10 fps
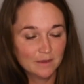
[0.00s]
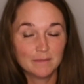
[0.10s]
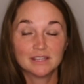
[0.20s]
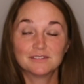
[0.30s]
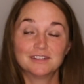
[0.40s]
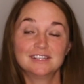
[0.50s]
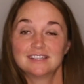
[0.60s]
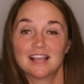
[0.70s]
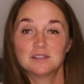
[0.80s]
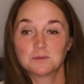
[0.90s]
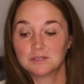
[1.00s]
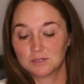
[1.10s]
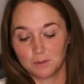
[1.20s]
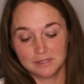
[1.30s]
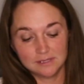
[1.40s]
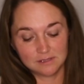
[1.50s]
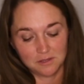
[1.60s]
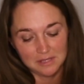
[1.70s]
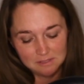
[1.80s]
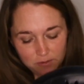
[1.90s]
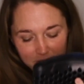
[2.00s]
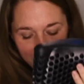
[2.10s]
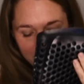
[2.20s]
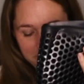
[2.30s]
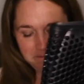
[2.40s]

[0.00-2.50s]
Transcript: makes funny sounds when you squeeze it, so that's always fun.